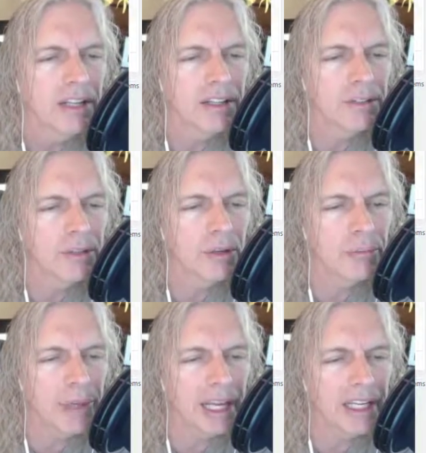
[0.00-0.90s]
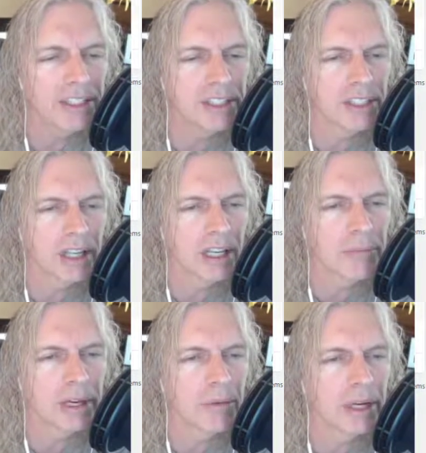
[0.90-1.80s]
These are the pages on
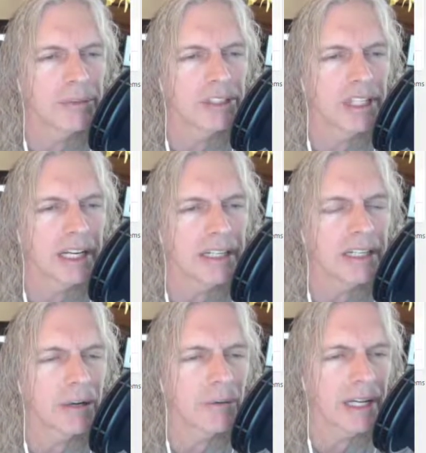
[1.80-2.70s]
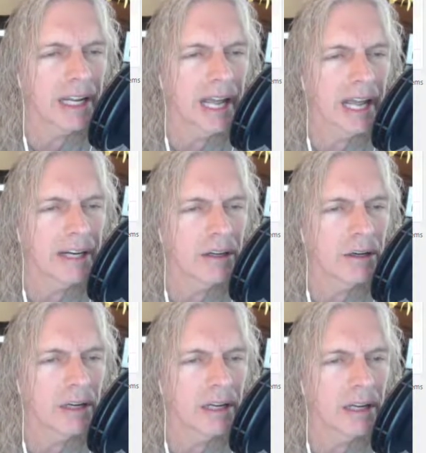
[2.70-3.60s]
my website. I want to add
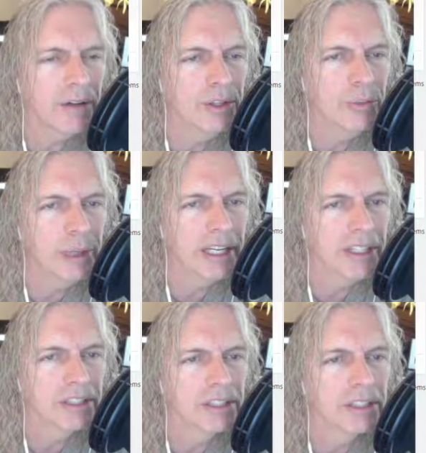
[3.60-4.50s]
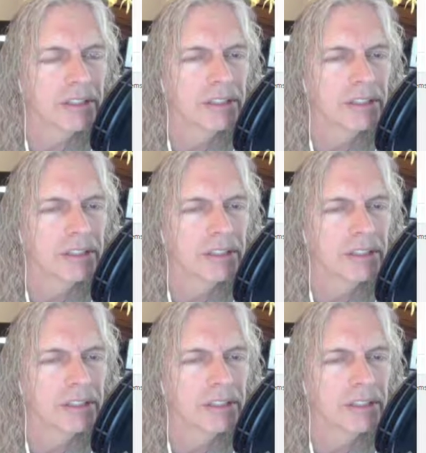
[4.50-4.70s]
a new page.